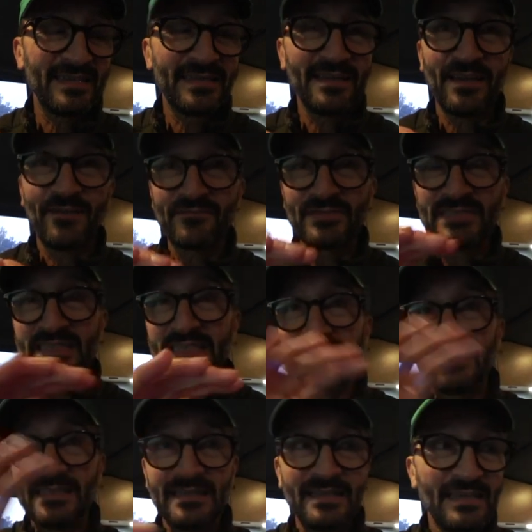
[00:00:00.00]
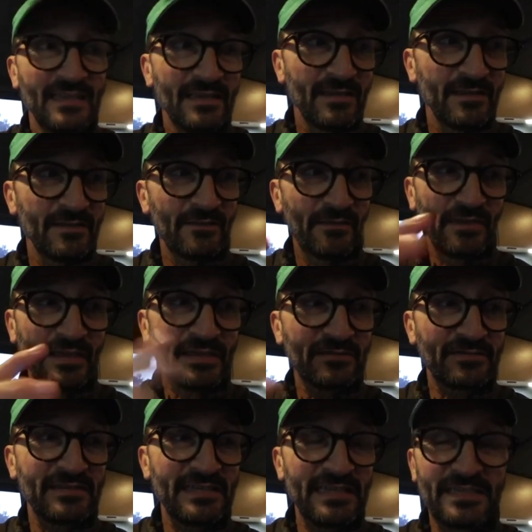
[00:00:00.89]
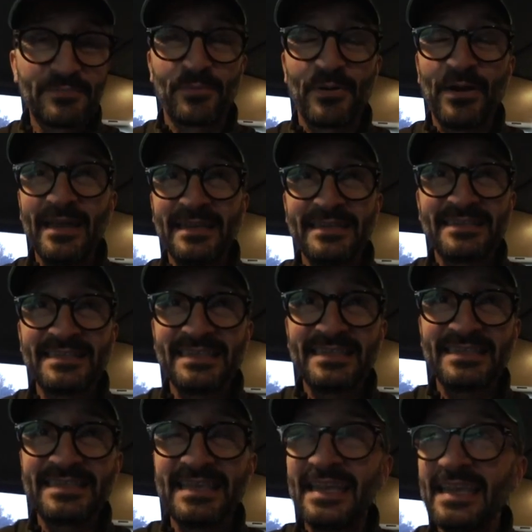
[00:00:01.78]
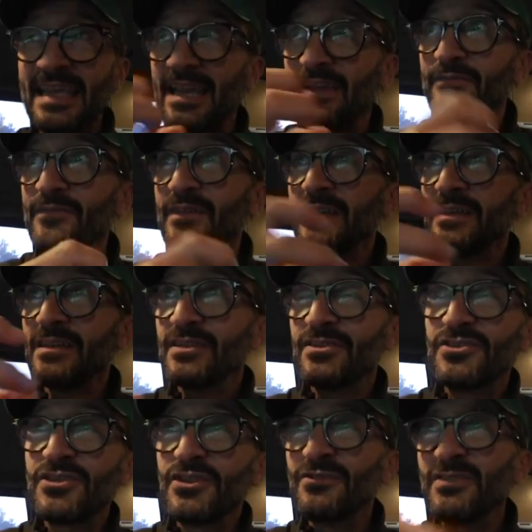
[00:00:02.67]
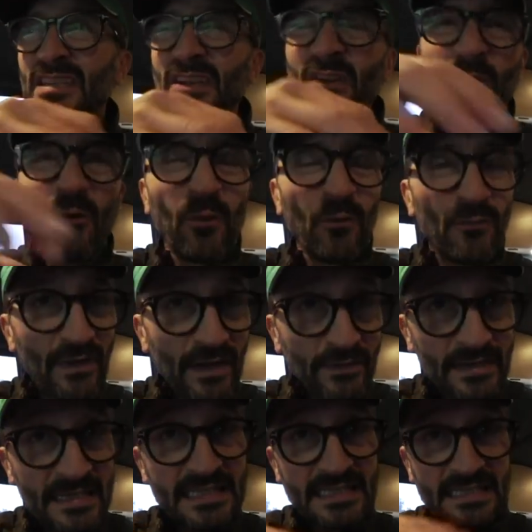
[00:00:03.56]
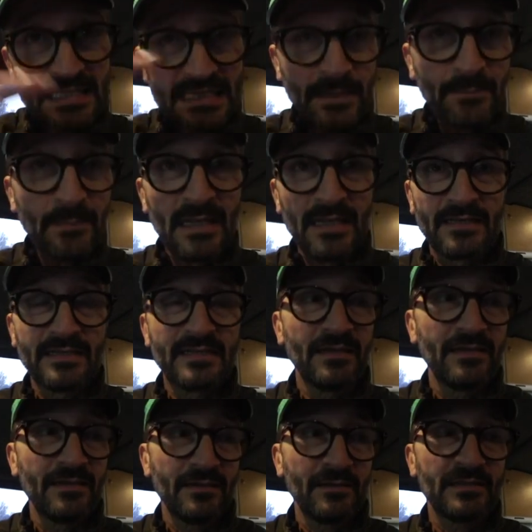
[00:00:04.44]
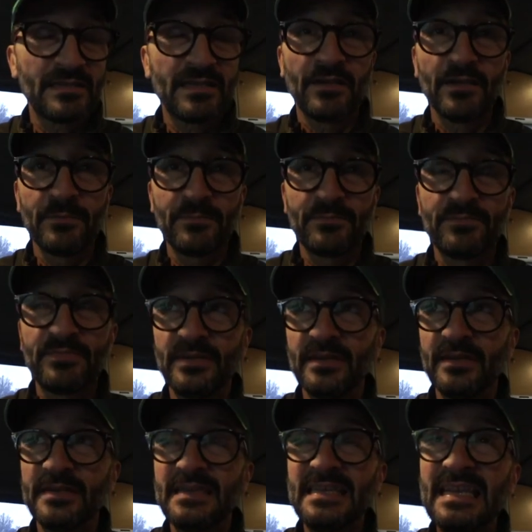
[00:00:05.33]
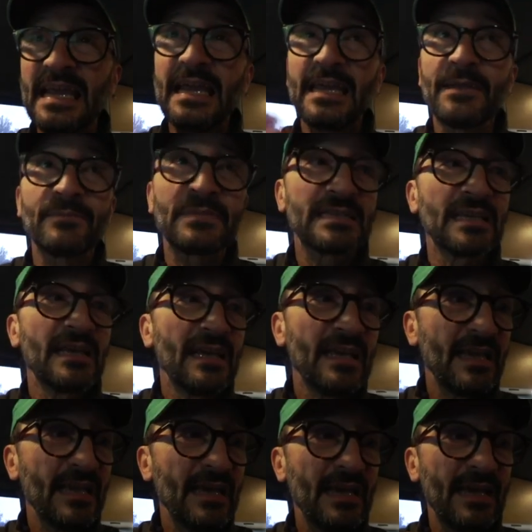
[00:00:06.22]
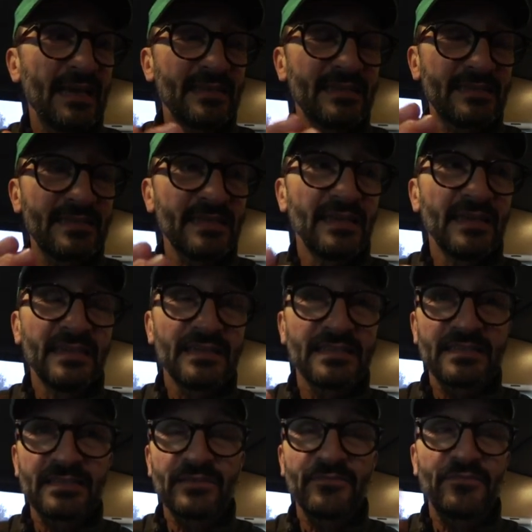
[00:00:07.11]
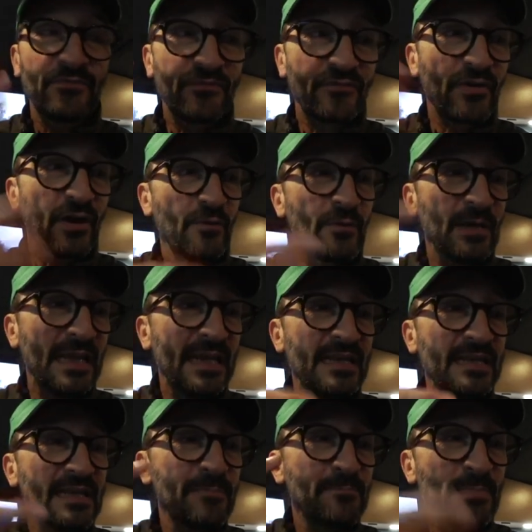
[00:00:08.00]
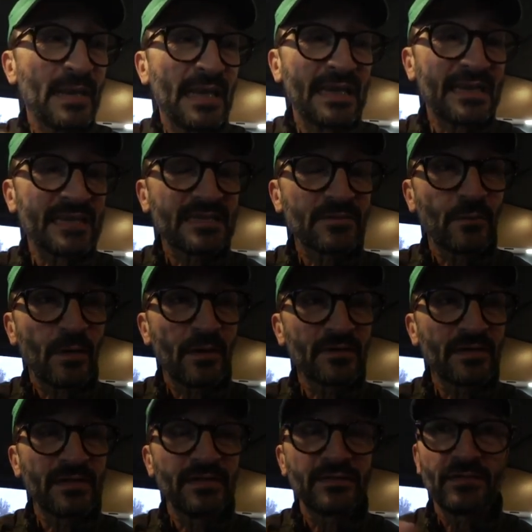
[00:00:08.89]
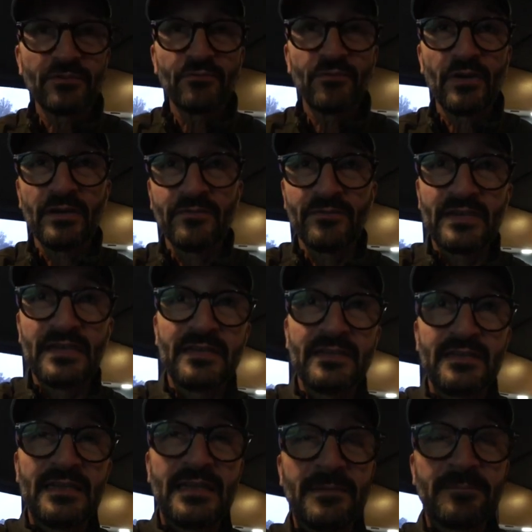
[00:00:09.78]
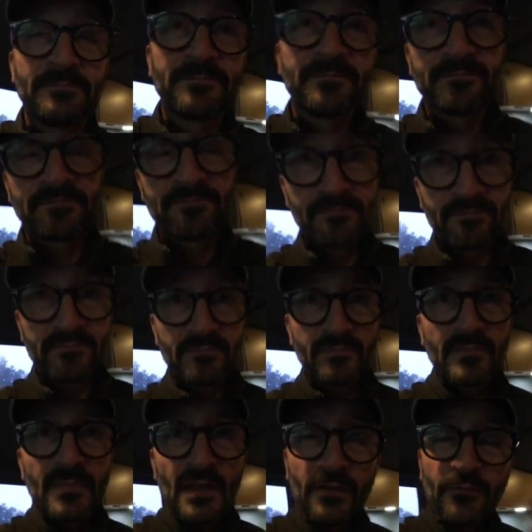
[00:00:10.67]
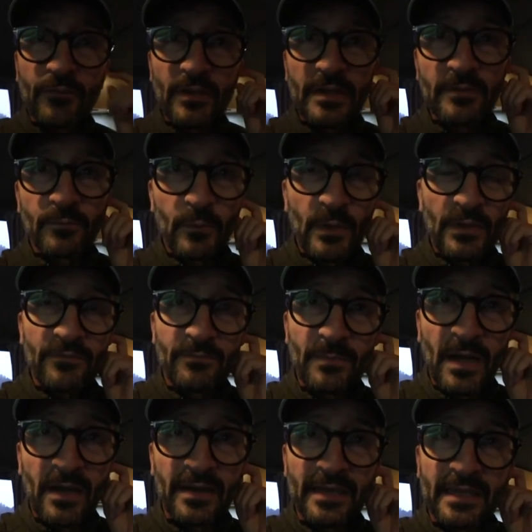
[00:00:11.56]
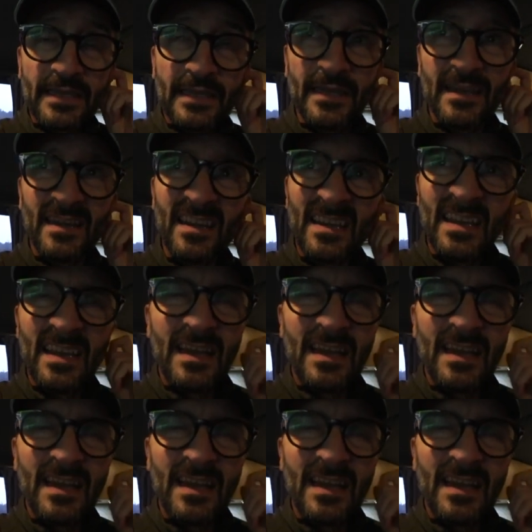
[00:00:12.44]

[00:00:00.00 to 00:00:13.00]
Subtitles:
obviously the things with these brands is they have shoes that are all very similar type names, and to throw in the mix, what I'm going to do, rather than run with my